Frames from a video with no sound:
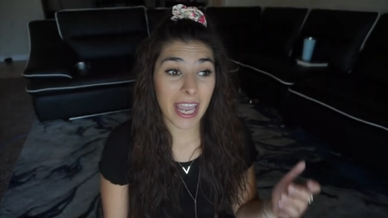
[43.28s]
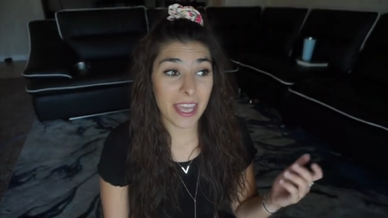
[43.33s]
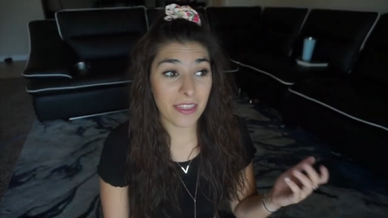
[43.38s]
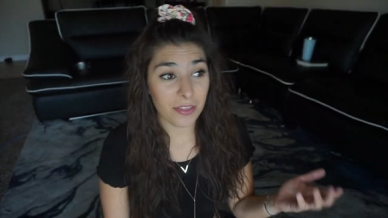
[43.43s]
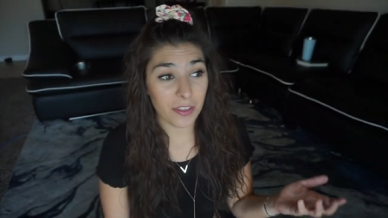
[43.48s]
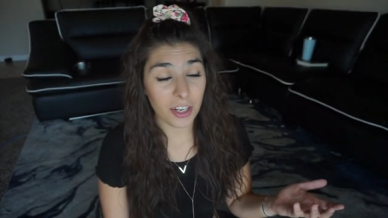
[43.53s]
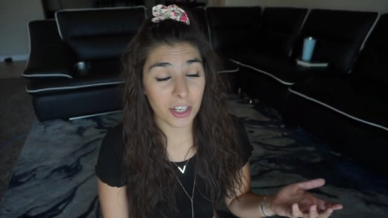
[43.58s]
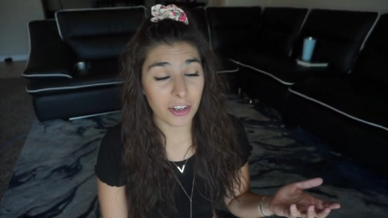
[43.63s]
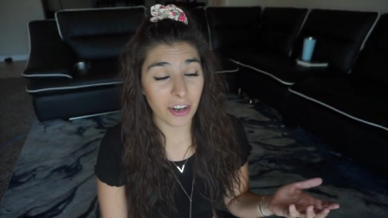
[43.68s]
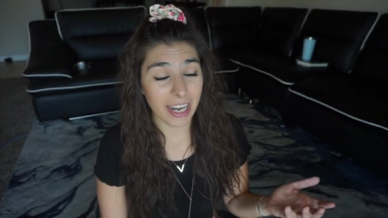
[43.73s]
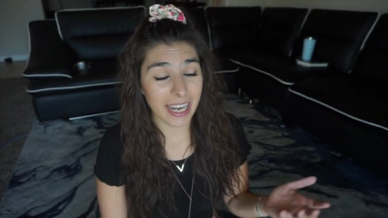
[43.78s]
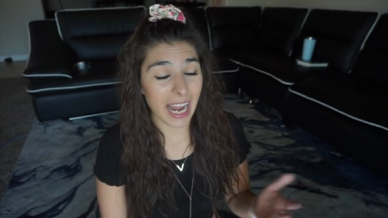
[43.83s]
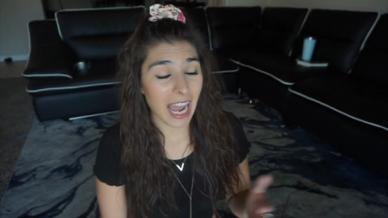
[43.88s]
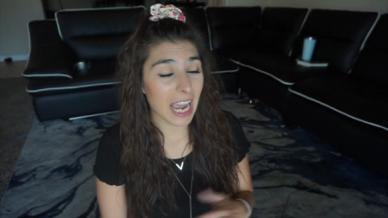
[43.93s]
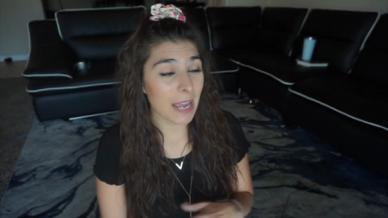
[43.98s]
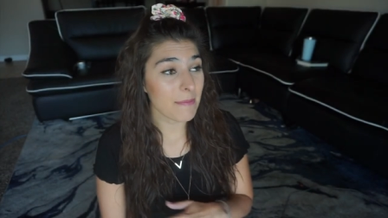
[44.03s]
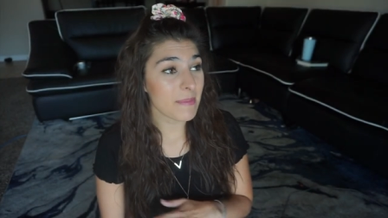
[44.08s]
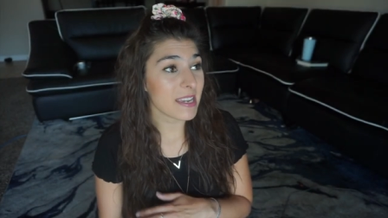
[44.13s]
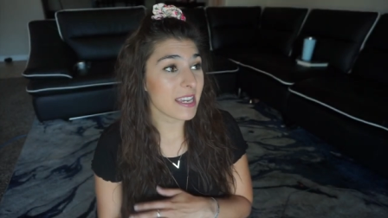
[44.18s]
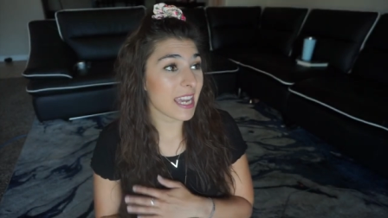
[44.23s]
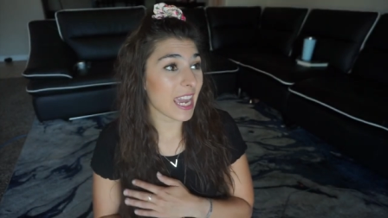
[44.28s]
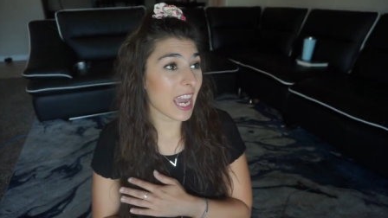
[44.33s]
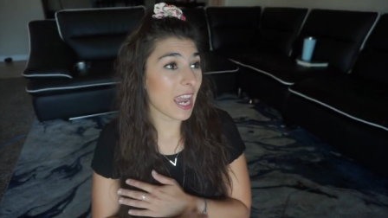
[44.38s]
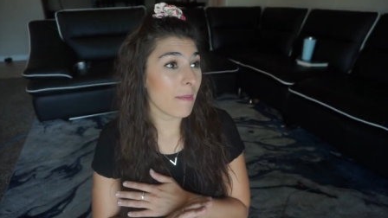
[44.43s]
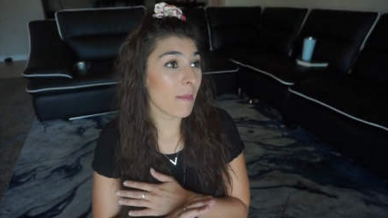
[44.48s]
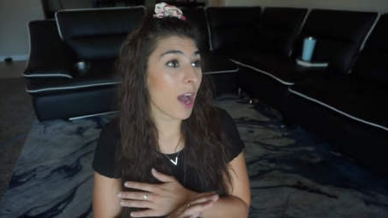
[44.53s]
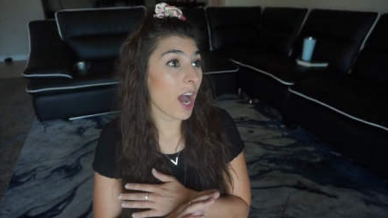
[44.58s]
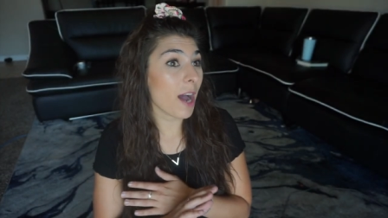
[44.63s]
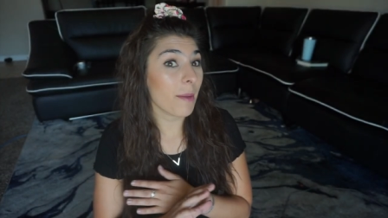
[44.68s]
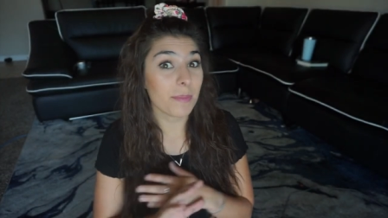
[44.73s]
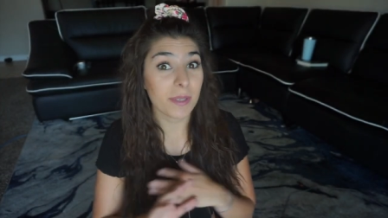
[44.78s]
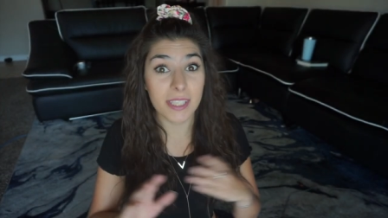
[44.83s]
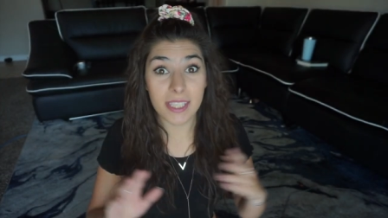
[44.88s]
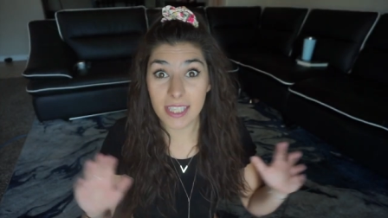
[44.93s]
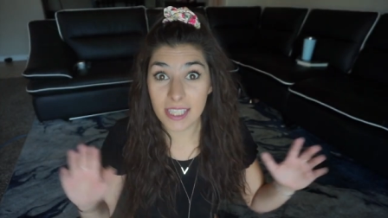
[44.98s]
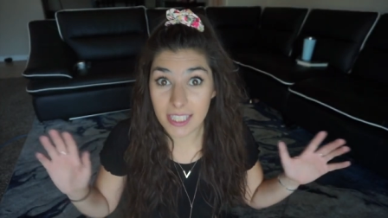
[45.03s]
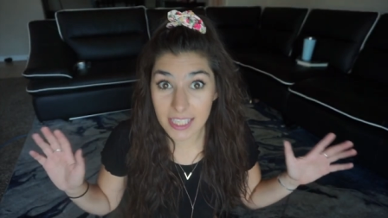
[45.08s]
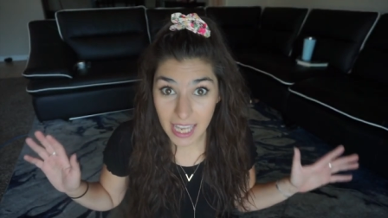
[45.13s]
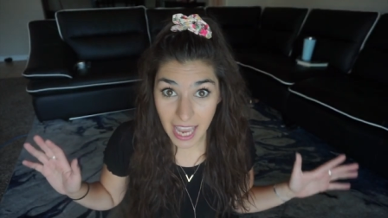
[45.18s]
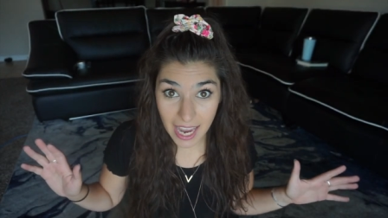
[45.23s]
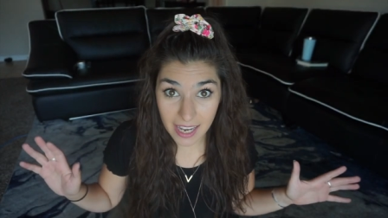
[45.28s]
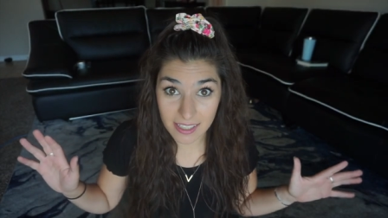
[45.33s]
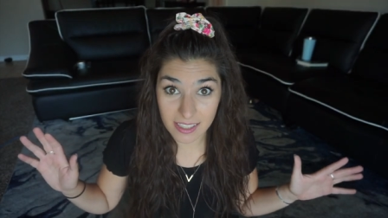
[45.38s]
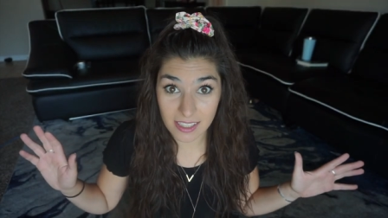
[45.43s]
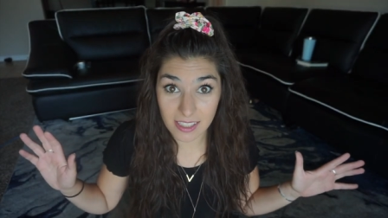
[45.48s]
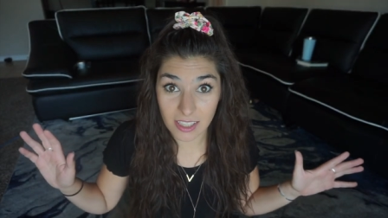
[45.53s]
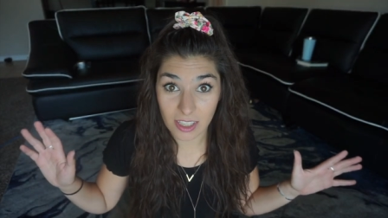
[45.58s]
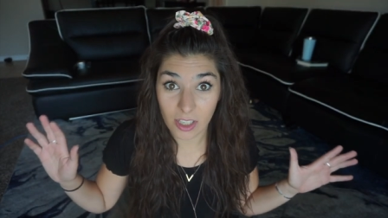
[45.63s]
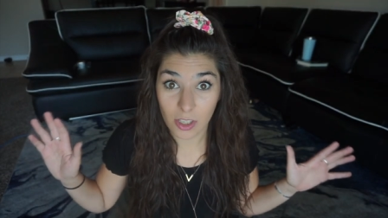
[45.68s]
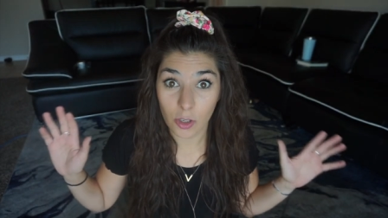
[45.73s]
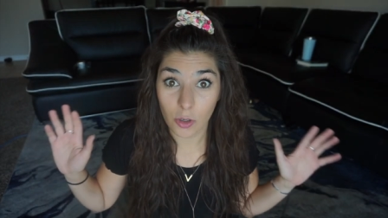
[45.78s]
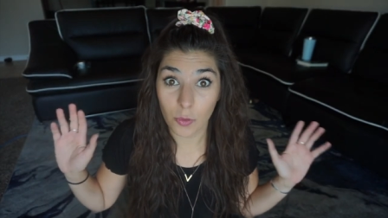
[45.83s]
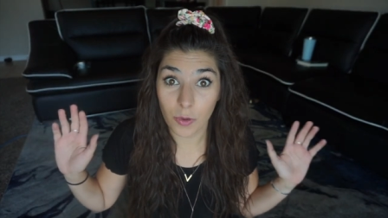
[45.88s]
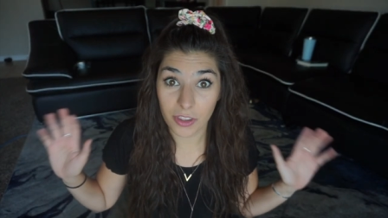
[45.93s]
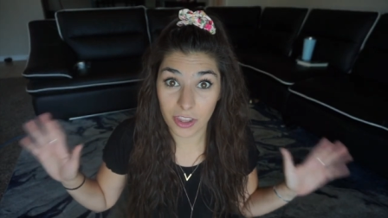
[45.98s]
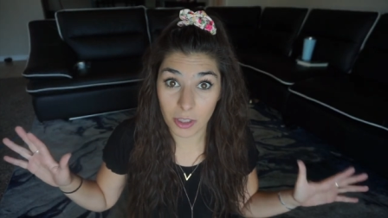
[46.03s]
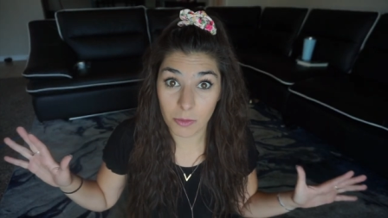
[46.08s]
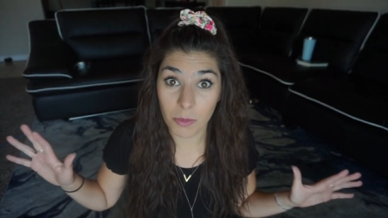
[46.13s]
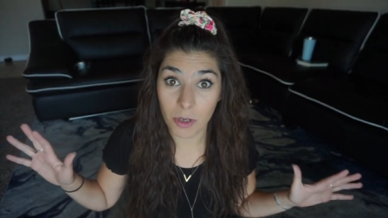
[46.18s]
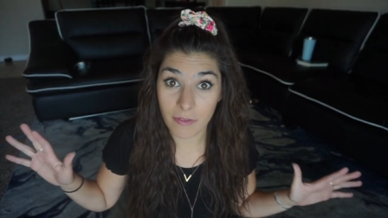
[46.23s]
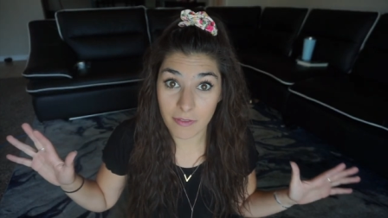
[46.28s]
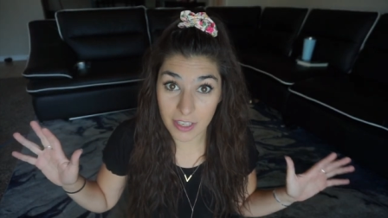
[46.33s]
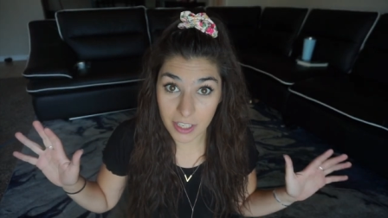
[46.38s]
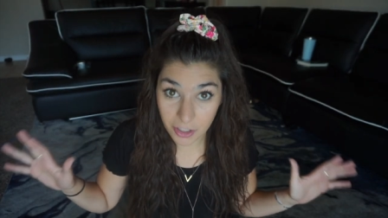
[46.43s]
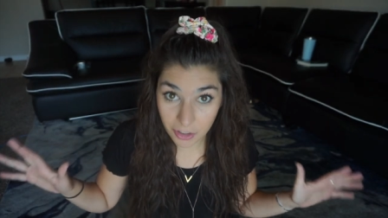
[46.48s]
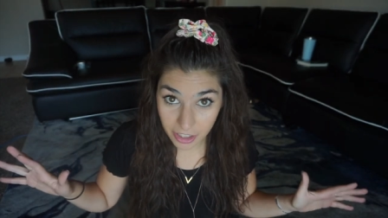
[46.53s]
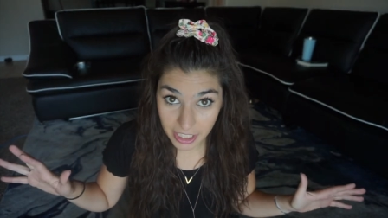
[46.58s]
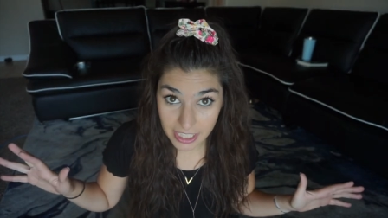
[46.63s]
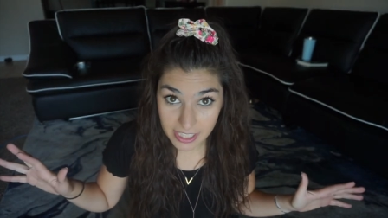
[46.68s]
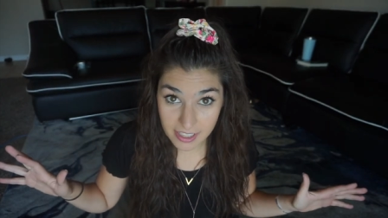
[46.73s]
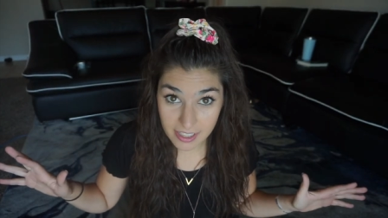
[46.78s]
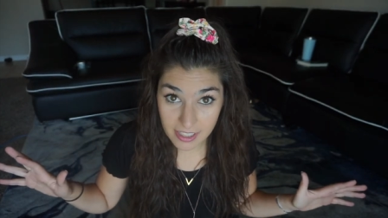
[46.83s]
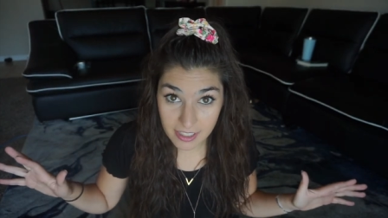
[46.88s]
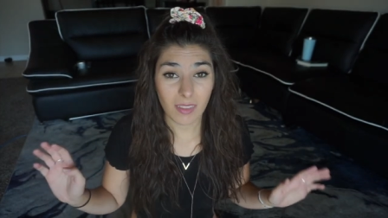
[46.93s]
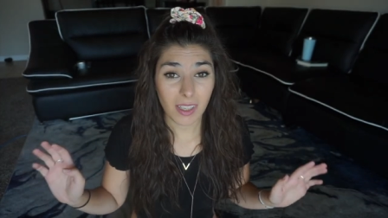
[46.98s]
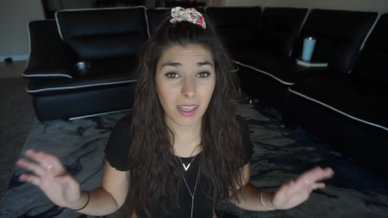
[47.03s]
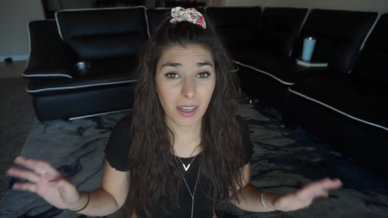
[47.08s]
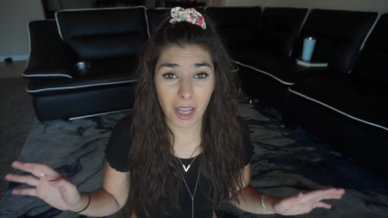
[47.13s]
In third grade, I became obsessed with the movie Grease.